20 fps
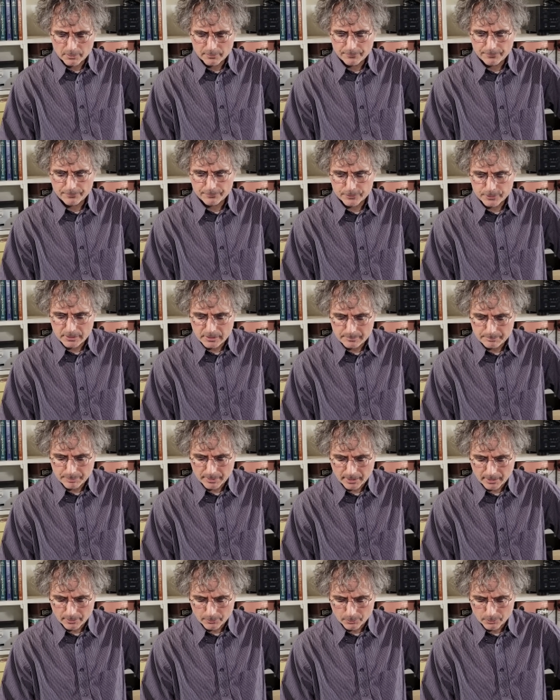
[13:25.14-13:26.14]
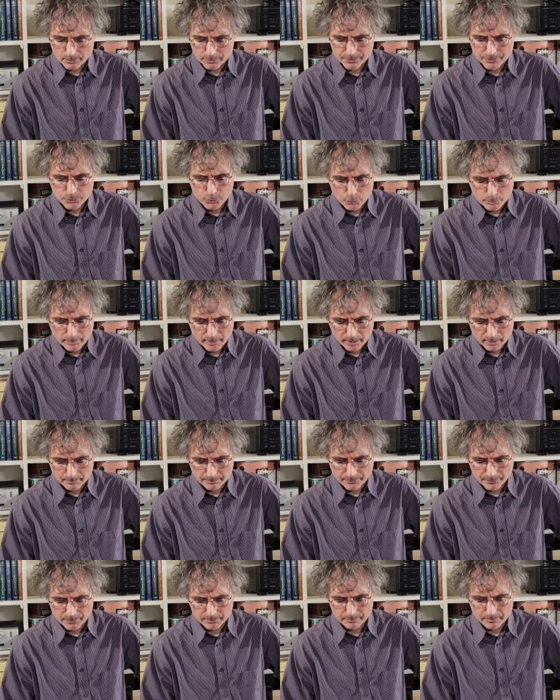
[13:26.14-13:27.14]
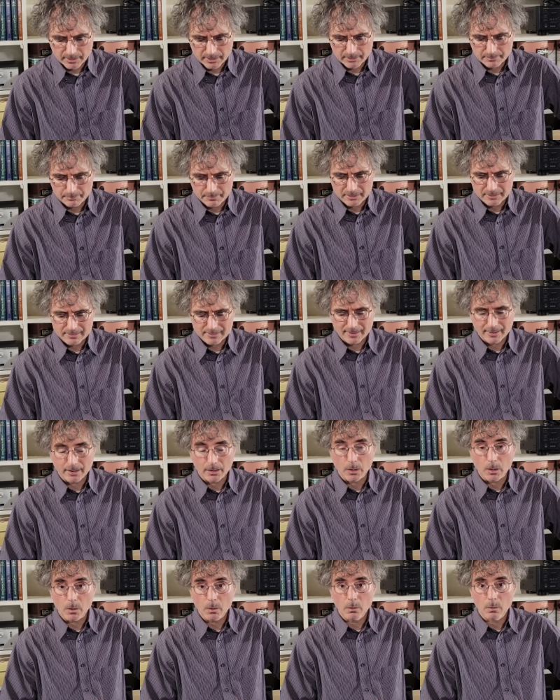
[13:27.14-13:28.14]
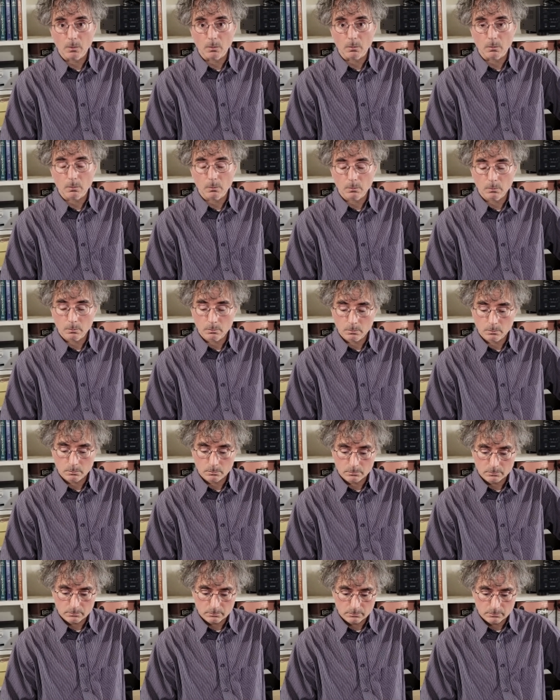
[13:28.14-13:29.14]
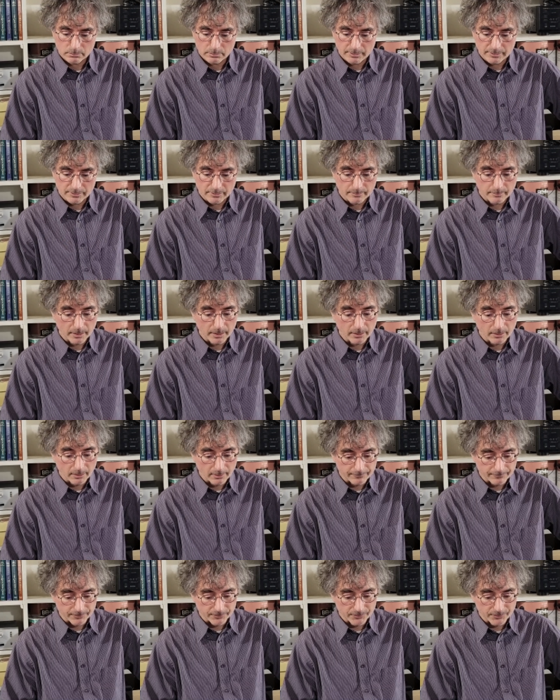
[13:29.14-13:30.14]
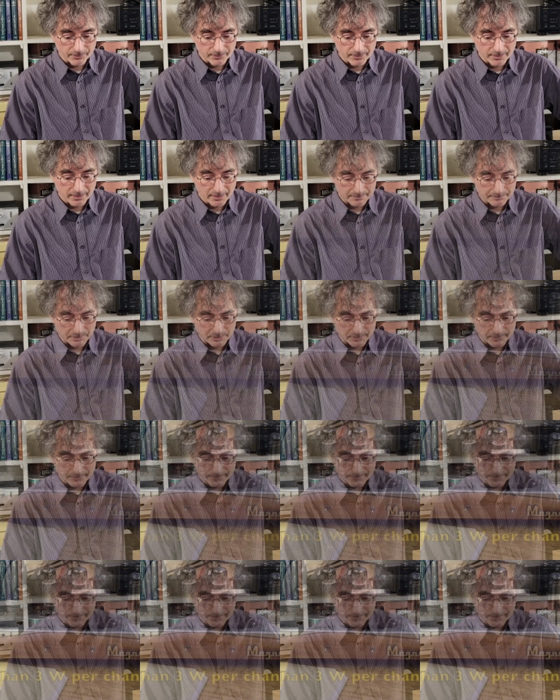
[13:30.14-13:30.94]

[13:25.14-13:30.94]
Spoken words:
Flea Power tube amp that made me say, "Oh," is in my office on campus.